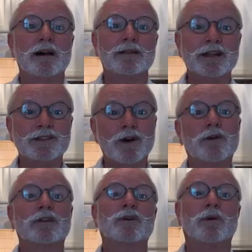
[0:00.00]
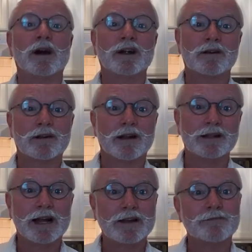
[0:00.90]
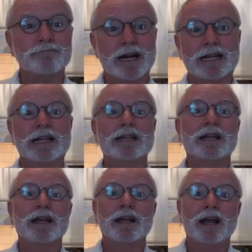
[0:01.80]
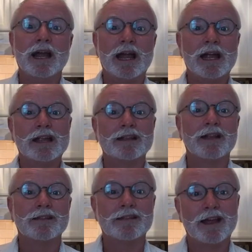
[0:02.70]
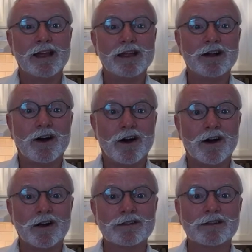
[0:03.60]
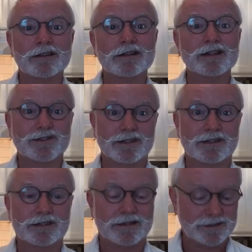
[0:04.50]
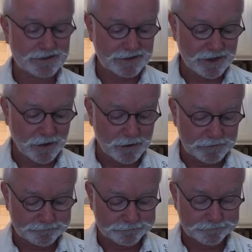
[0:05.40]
They don't require a lot of money, and they are delicious. So